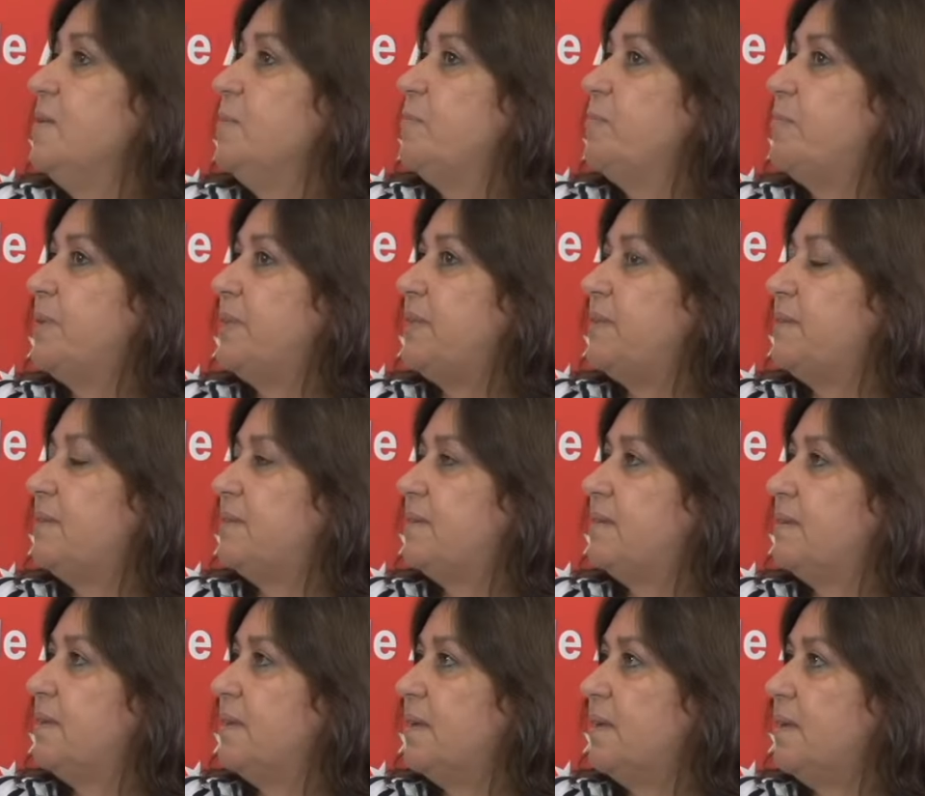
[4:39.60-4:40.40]

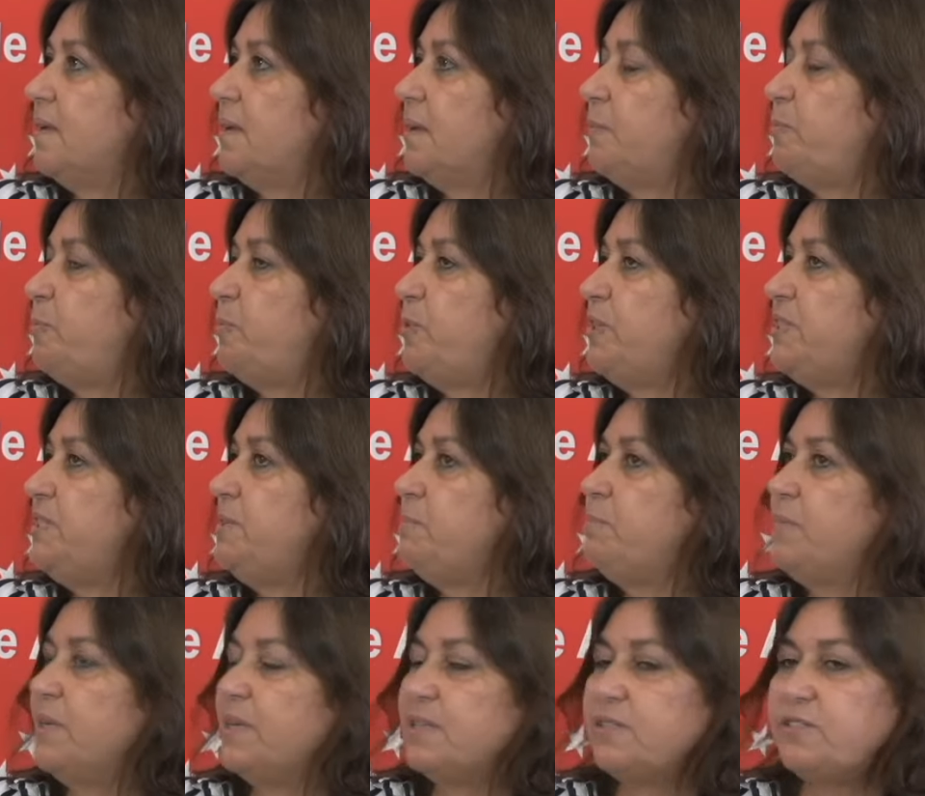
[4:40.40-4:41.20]
But
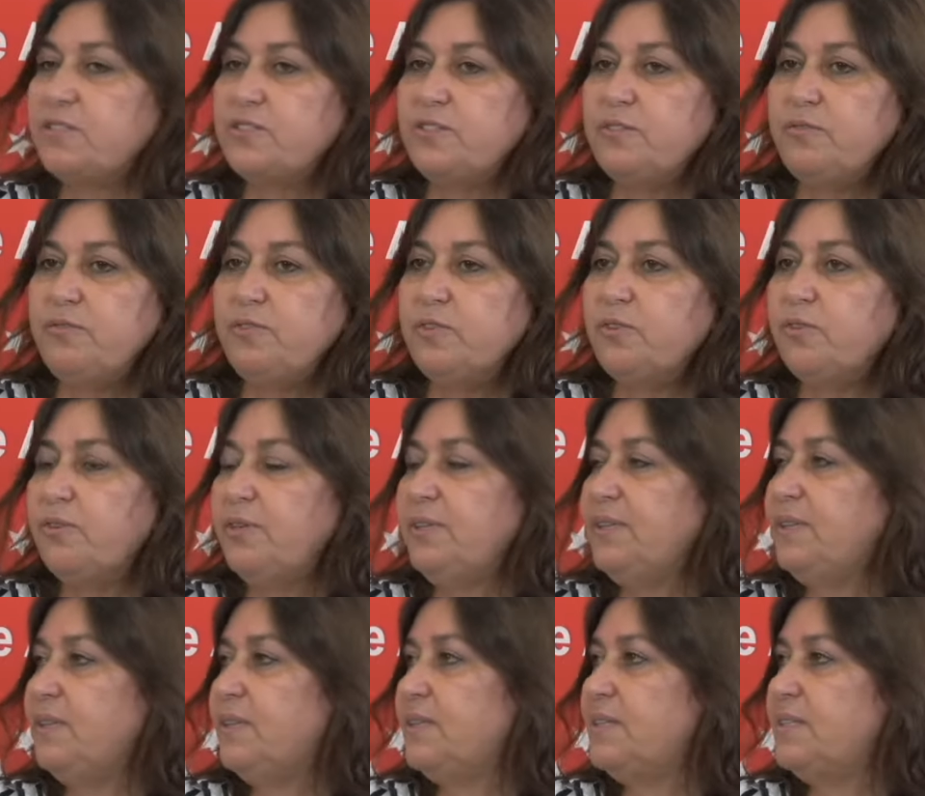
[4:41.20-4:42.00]
pretty much, if you're
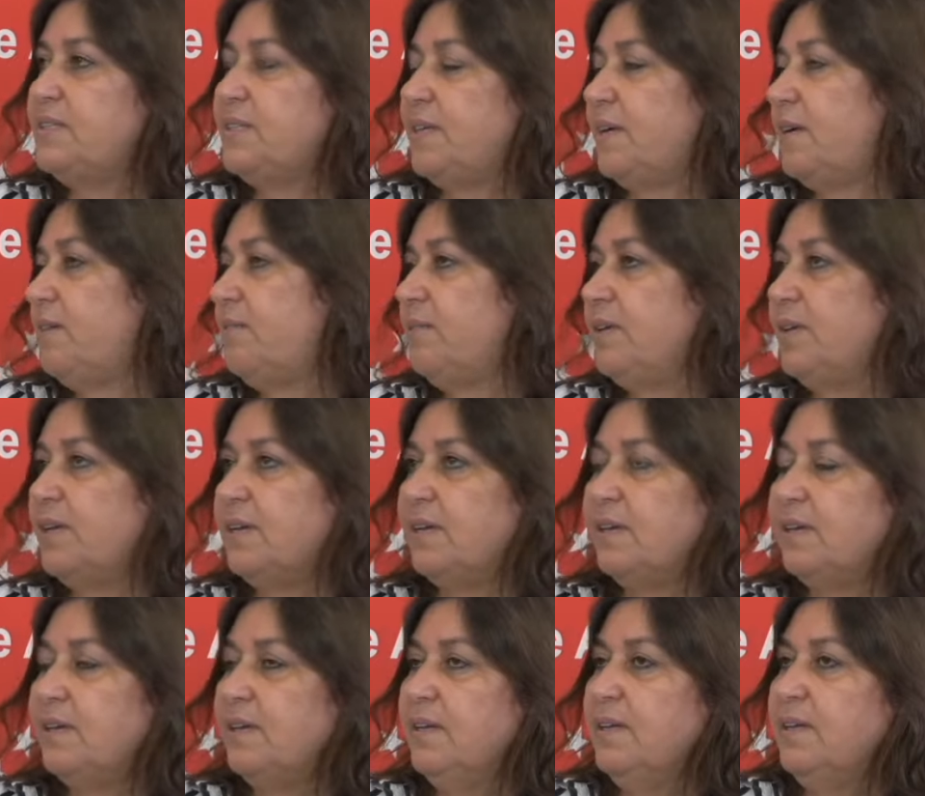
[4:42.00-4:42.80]
in this
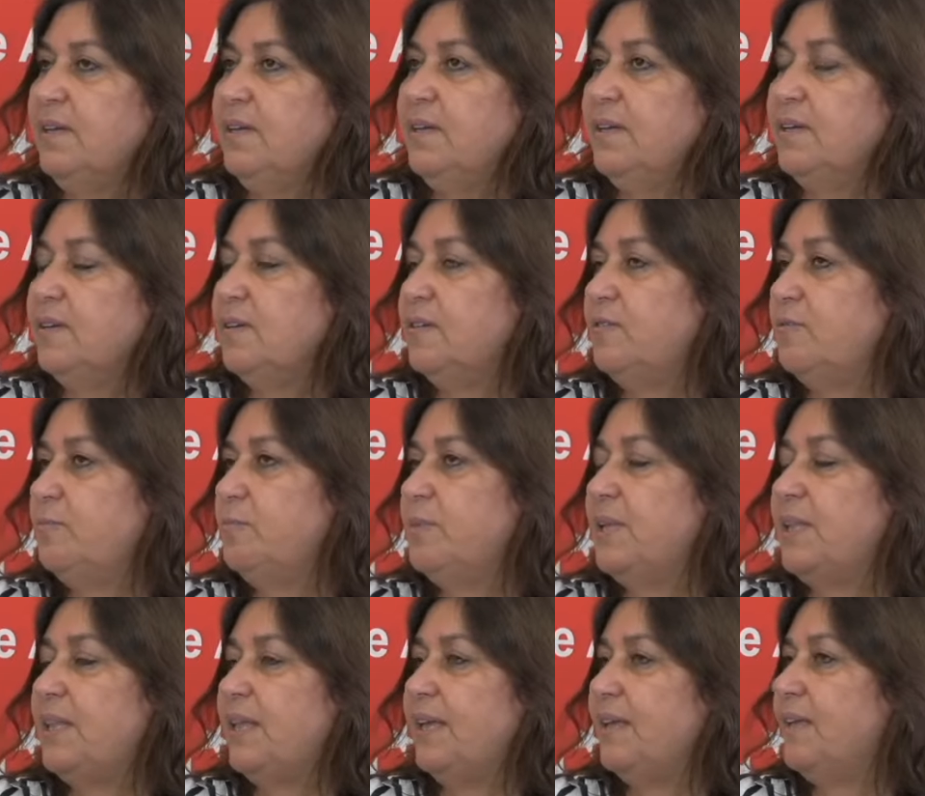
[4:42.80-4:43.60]
area of
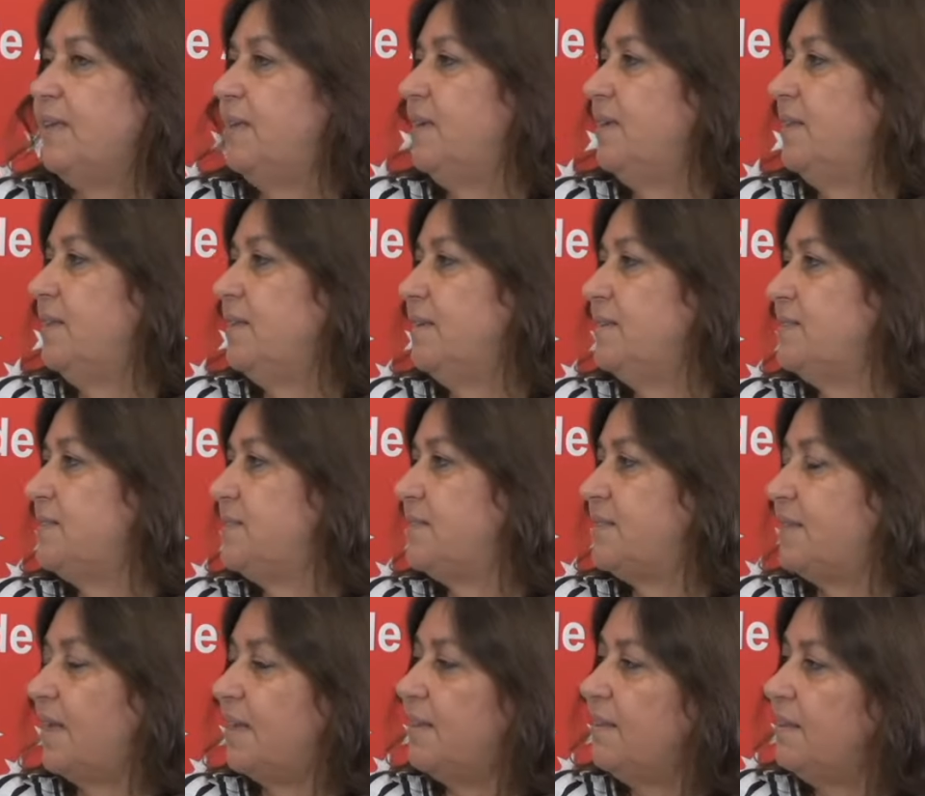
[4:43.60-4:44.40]
molecular,
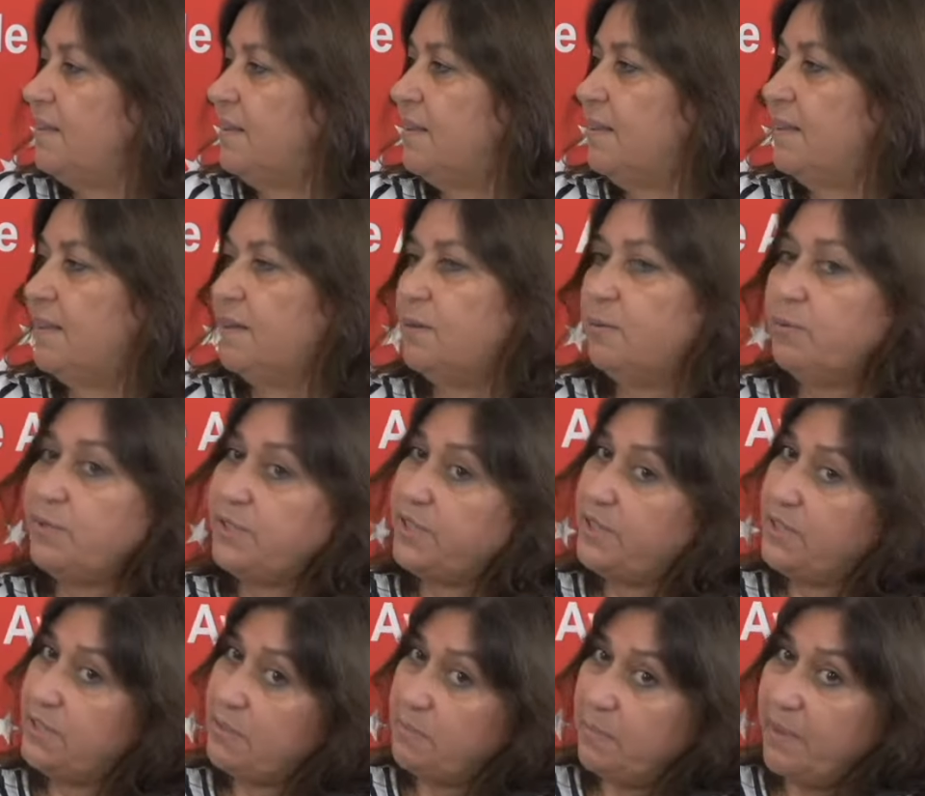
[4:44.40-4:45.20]
cellular,
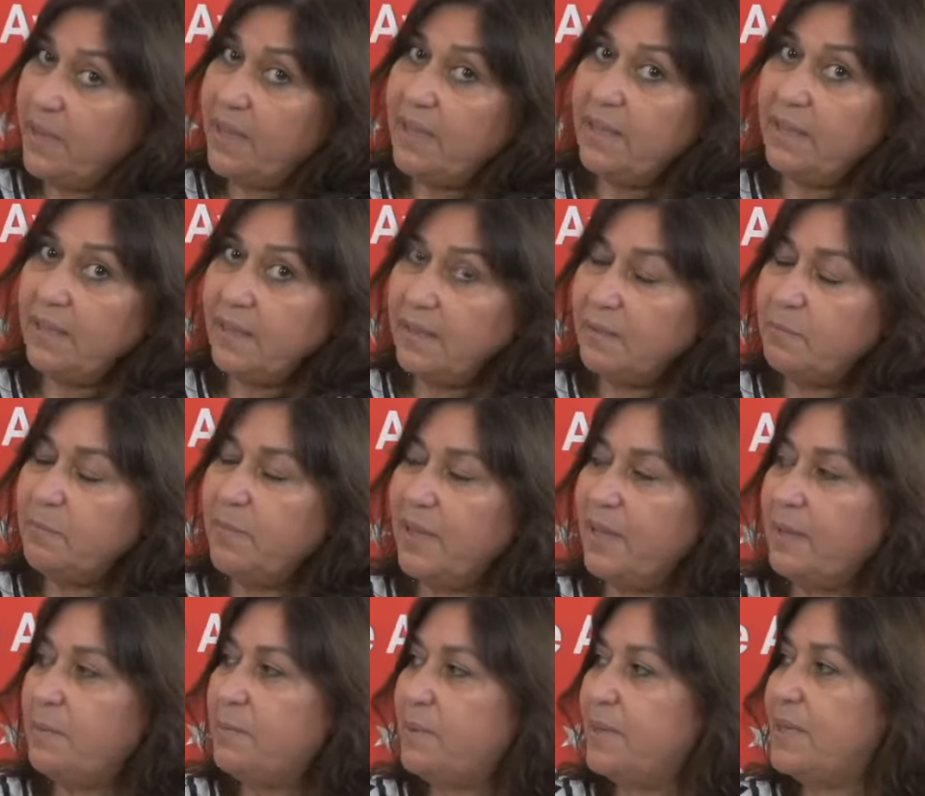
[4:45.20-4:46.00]
which is
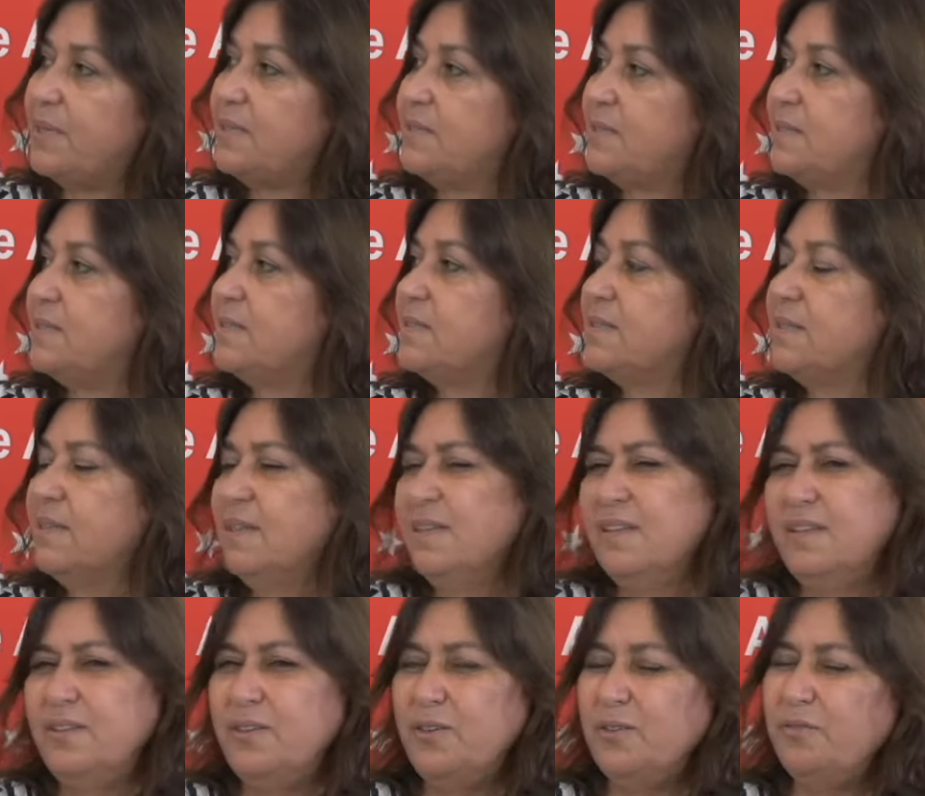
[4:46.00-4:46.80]
my basis,
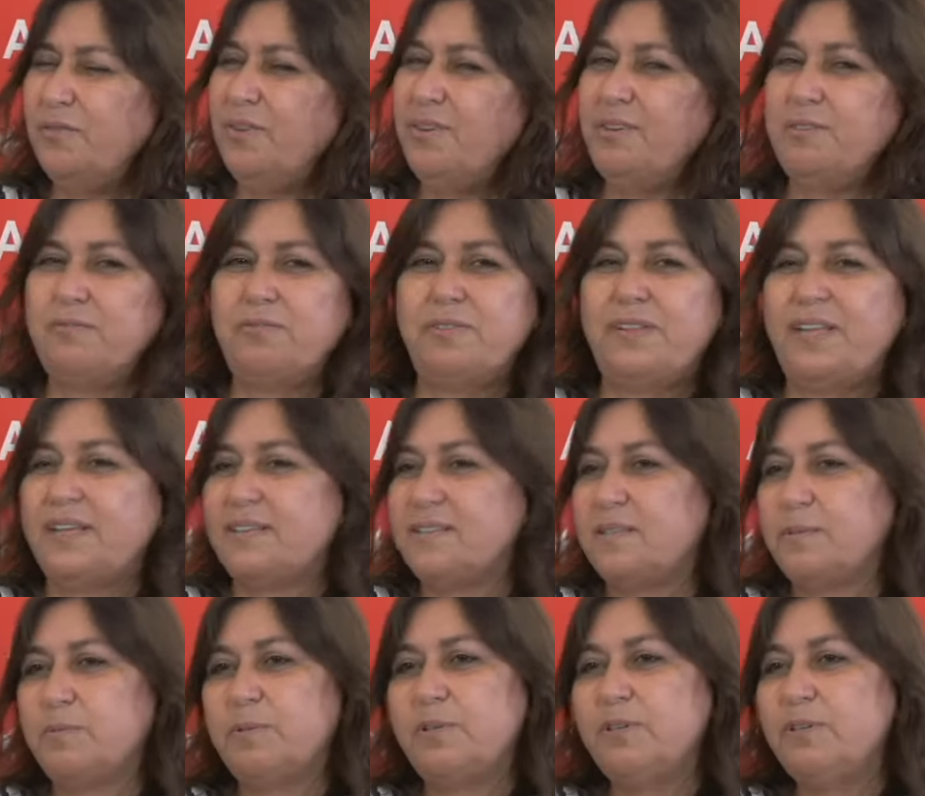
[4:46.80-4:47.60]
you're very
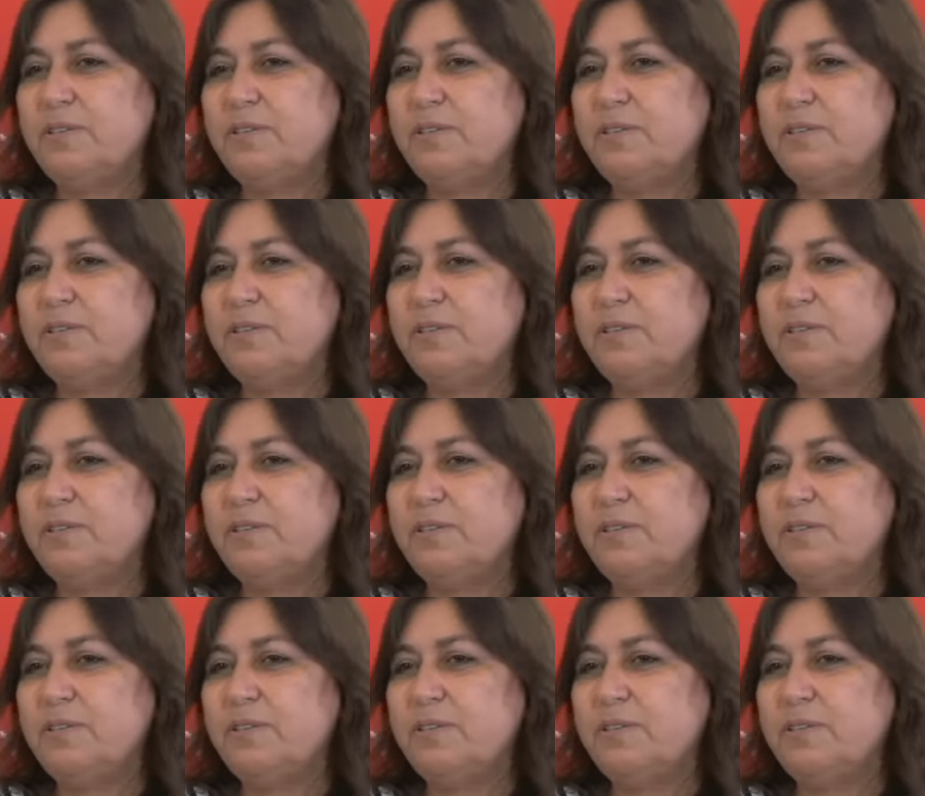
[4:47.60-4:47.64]
flexible.